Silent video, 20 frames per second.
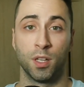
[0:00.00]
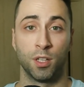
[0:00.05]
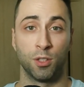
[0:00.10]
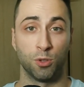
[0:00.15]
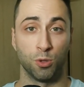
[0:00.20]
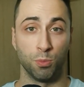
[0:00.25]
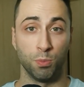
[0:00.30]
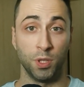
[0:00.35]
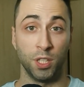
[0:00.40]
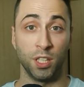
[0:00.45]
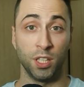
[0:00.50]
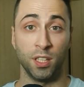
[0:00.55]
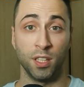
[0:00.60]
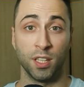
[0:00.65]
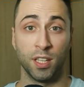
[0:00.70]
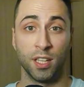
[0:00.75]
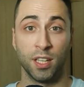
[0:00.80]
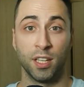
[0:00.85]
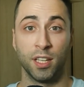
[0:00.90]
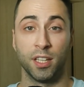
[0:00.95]
To me,
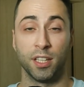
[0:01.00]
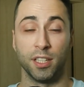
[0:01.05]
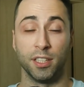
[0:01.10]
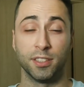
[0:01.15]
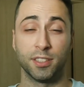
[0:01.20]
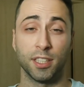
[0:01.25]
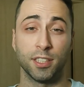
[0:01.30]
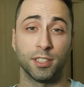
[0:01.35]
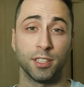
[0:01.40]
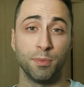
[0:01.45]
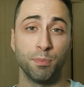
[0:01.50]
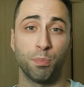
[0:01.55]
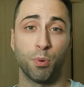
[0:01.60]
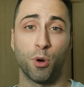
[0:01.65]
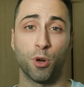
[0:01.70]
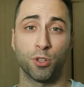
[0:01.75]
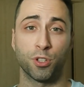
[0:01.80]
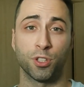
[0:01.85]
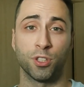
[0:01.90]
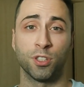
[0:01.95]
it's as
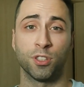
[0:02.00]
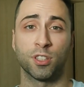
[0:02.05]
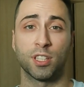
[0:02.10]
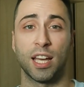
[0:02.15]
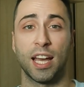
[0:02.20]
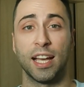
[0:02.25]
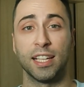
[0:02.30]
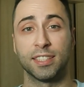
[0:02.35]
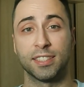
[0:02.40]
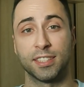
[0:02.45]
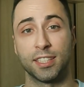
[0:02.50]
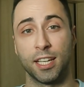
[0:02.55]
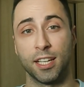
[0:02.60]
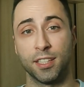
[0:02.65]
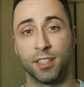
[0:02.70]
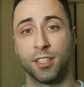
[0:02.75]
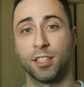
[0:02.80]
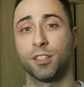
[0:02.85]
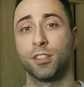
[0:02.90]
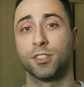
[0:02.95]
important as
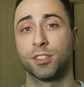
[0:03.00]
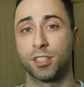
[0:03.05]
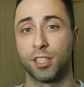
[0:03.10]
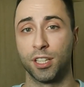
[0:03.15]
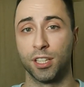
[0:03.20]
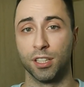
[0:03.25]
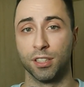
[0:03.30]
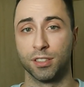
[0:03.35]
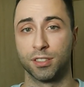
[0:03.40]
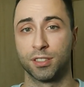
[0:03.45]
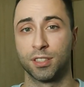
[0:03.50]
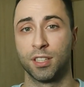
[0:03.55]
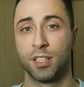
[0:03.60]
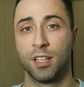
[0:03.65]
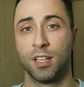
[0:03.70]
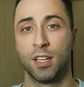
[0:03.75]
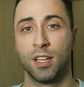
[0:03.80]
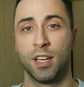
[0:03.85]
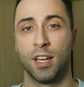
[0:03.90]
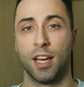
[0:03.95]
technical skills.
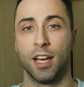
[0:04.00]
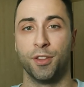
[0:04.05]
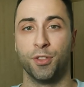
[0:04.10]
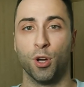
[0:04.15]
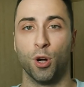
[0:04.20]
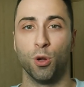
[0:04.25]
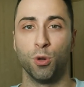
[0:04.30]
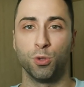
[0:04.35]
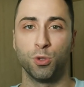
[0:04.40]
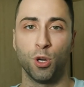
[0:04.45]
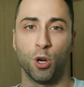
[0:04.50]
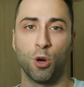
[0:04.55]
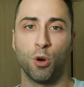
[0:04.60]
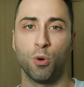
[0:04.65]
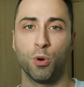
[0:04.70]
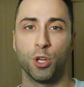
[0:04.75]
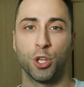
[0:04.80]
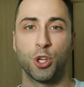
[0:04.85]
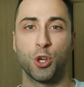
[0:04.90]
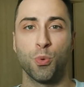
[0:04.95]
And
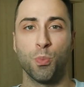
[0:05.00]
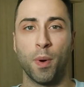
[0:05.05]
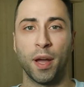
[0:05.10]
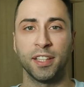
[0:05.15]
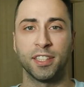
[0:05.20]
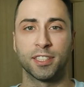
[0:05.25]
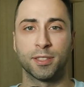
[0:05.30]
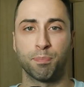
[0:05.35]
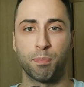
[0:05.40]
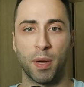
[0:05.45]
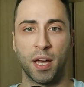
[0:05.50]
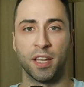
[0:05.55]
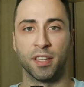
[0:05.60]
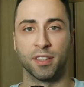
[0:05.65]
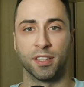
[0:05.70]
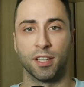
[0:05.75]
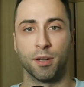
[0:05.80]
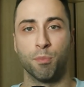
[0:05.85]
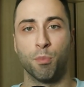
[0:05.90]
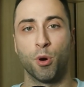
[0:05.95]
although you might spend
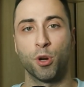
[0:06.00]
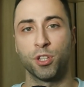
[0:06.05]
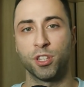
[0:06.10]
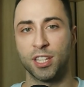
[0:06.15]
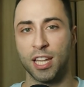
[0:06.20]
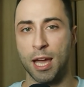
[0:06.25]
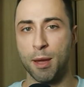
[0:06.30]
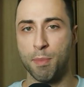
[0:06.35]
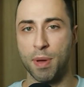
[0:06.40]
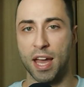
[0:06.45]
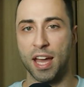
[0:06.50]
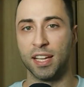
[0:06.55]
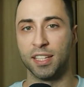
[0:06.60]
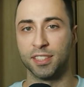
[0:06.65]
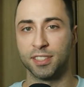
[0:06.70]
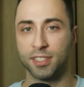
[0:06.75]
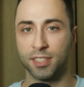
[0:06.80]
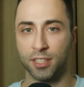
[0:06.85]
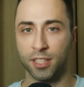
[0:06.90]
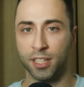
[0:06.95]
more time
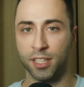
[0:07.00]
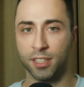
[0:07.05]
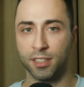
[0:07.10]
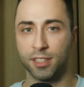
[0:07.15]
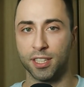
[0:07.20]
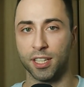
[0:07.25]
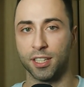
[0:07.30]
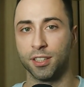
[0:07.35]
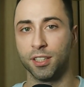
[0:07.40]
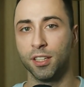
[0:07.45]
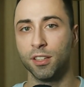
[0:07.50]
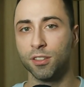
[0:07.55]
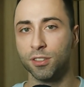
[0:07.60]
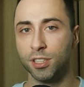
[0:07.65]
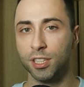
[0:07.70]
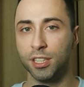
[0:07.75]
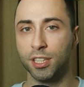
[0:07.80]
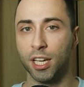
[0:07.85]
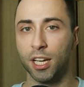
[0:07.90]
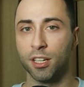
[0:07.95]
answering technical
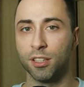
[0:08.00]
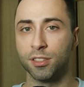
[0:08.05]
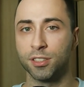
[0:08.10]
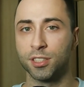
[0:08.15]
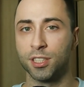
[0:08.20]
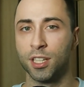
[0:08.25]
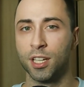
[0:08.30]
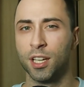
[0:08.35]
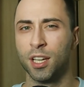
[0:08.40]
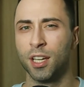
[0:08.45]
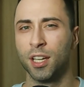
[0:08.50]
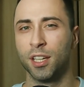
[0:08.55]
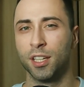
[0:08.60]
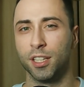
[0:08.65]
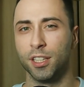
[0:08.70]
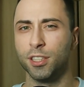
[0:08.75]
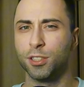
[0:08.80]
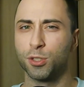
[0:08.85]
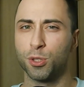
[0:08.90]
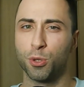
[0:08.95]
details,
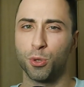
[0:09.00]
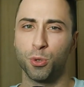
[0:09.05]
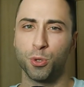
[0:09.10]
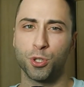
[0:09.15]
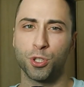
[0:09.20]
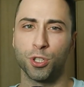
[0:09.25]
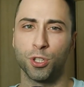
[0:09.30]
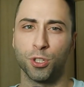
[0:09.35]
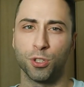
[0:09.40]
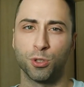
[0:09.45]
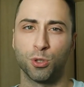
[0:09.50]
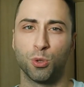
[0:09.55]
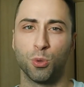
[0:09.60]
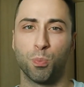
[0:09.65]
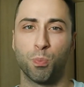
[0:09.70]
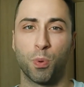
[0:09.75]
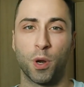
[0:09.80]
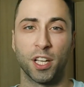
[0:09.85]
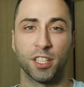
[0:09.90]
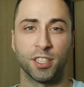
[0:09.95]
it's crucial to
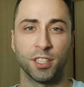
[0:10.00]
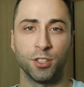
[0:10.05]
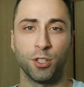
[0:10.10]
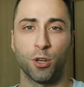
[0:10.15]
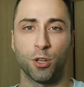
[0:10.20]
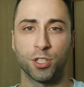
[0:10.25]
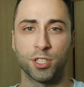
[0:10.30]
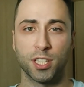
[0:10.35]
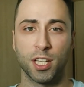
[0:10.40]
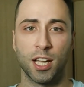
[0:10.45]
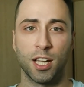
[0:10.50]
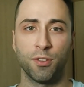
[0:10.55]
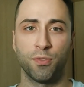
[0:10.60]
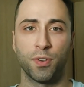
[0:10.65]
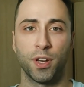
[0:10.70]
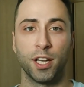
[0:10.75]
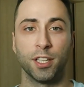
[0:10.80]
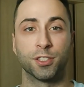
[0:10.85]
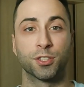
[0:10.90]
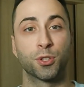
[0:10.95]
present yourself
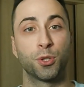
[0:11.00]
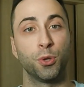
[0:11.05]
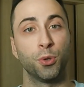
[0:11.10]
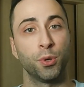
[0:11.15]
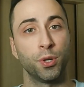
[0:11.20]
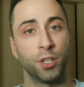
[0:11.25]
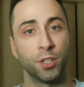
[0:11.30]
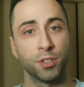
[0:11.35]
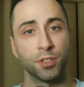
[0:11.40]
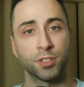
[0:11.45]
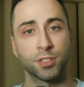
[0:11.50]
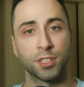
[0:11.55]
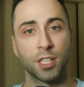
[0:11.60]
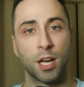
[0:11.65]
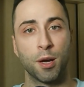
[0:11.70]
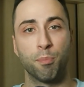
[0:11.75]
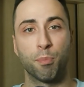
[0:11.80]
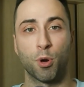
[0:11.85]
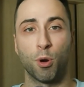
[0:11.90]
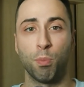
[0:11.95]
as curious,
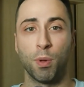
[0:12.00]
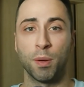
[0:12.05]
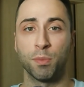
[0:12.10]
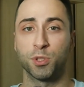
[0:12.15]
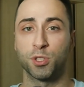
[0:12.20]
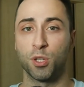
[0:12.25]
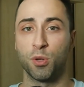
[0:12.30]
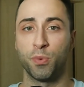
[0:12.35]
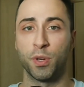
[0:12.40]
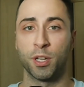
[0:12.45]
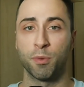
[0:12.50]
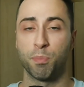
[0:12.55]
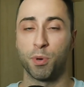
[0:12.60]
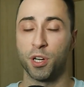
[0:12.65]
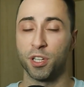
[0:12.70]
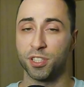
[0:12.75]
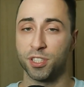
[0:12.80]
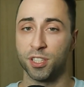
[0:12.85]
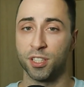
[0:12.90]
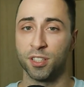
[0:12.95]
problem-solving
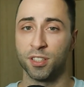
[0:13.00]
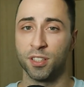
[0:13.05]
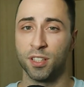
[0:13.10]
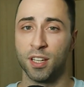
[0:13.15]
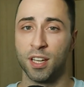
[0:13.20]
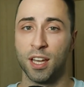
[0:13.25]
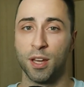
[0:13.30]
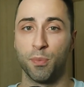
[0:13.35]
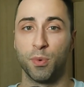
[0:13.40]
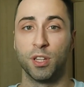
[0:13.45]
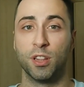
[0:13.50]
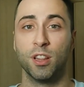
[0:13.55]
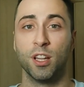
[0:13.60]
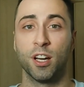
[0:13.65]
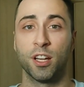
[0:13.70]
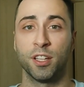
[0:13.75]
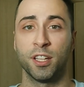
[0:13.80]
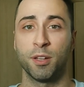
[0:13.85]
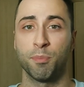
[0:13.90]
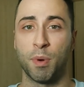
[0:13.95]
person with
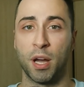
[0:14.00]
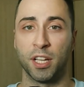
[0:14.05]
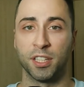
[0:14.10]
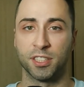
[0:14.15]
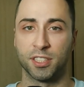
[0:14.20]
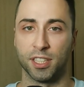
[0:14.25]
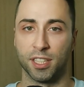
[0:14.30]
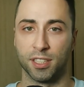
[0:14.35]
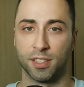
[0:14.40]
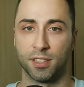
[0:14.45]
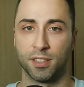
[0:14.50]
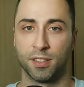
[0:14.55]
learning mindset.